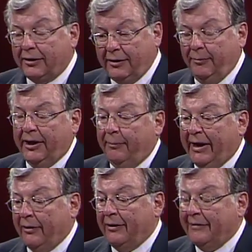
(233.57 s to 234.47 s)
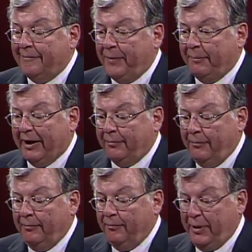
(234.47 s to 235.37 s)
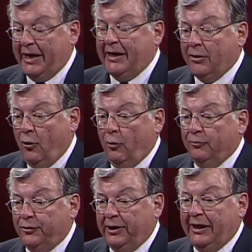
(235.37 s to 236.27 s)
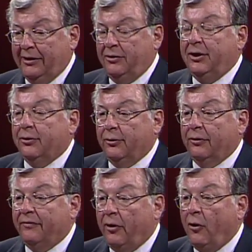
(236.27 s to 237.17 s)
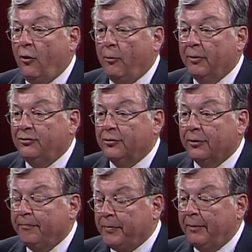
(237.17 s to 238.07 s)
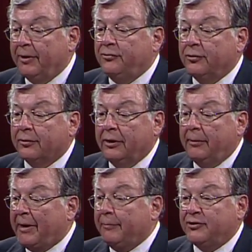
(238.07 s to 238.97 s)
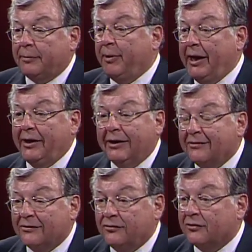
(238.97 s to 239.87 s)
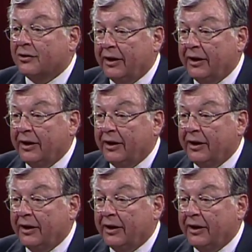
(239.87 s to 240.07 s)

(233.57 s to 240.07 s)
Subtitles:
a little bit about painting homes and the interior of a home, but your Jung Painting isn't just